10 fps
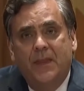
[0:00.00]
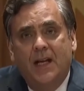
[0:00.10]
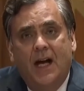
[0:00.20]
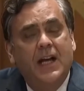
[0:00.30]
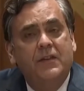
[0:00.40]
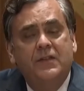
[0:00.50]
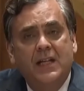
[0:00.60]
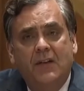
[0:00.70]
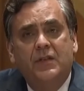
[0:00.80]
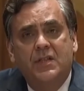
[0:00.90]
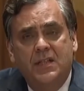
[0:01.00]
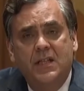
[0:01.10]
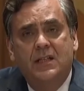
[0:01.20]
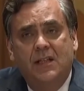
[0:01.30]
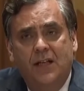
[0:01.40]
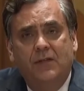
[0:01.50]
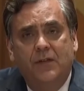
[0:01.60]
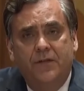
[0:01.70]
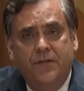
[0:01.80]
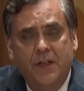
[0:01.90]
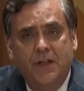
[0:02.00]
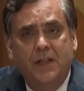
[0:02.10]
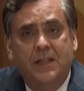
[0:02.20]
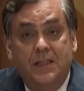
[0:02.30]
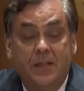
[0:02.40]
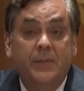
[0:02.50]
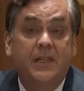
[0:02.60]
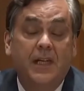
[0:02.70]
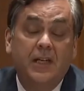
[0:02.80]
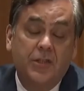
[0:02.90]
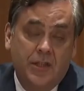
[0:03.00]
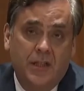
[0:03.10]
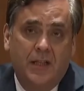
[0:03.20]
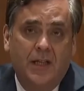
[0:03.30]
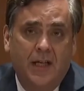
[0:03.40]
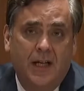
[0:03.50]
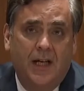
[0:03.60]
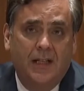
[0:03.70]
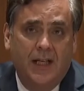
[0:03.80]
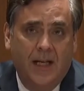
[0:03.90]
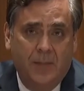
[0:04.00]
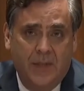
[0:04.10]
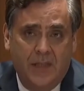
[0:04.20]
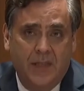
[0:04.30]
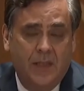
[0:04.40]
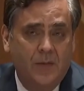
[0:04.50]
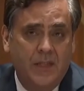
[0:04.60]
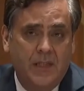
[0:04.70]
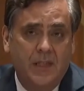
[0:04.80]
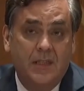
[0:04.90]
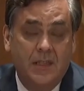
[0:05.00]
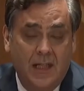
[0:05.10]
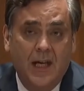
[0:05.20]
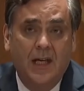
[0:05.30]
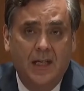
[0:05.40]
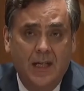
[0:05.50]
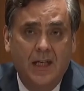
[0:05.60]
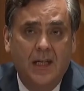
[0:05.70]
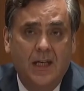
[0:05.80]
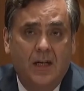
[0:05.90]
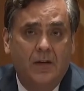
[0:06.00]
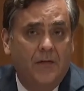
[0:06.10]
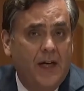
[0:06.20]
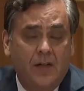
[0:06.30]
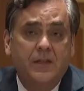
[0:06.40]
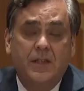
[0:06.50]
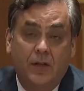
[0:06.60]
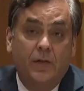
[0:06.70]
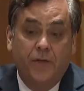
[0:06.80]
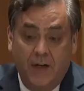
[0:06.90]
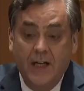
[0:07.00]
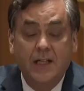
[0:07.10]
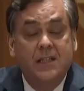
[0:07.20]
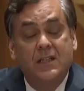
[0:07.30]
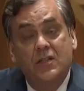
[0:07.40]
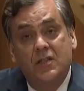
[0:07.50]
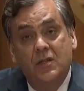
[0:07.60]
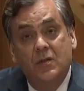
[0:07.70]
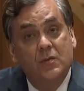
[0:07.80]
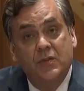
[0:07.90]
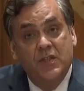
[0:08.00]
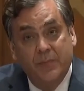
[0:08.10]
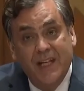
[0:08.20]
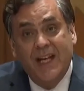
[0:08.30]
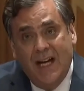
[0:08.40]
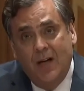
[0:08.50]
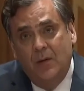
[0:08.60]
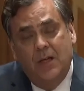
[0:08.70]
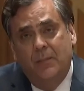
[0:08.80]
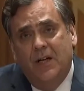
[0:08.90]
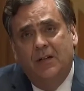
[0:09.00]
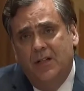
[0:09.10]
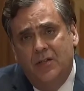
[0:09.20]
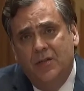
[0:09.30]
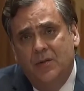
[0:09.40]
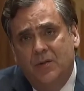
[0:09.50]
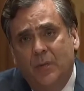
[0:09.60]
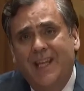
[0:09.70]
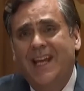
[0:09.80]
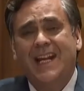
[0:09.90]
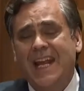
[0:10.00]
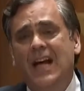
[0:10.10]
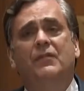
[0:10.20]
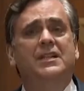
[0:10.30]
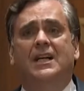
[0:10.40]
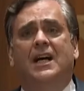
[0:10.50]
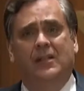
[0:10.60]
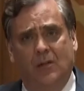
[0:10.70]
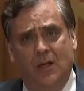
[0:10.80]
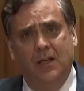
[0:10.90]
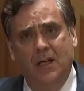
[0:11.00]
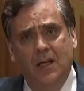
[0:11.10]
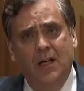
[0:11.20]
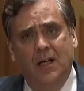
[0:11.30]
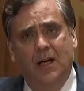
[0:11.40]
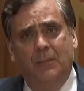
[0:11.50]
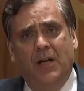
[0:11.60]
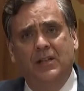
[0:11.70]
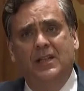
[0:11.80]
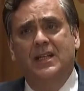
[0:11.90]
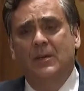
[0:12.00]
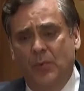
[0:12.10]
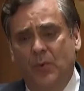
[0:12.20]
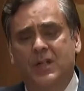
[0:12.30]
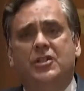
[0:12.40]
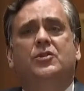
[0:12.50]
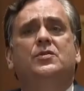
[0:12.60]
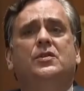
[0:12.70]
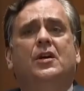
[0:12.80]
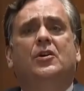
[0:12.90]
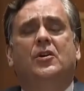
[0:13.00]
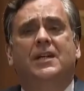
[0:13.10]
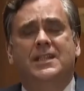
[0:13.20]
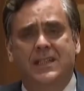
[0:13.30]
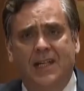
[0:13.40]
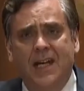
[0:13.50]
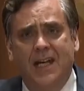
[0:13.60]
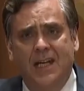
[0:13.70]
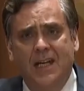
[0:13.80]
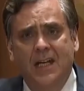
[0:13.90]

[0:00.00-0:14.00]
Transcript: I have never seen the level of fear and intimidation on campuses that we see today. Faculty are afraid to speak out about issues. We can't have a dialogue about the important issues occurring today